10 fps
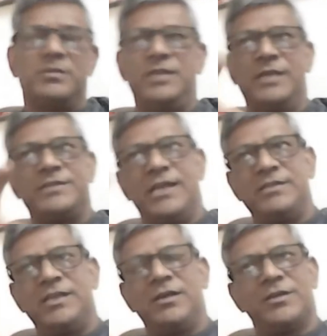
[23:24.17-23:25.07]

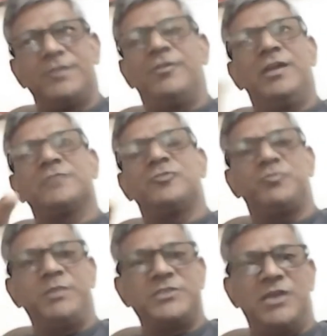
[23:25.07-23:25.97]
then the other organs
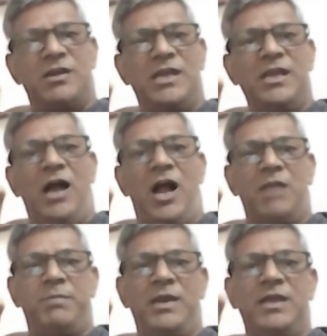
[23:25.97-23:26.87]
of speech are like
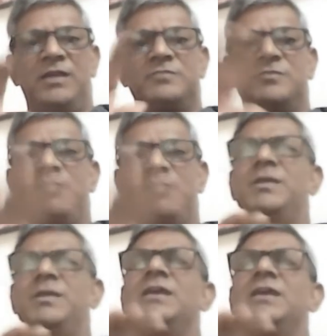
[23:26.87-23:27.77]
hard palate, soft
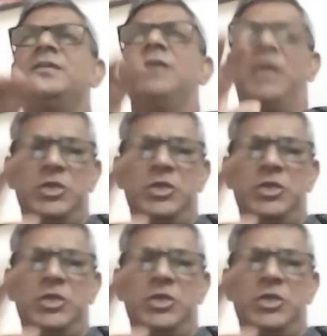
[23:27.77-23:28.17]
palate,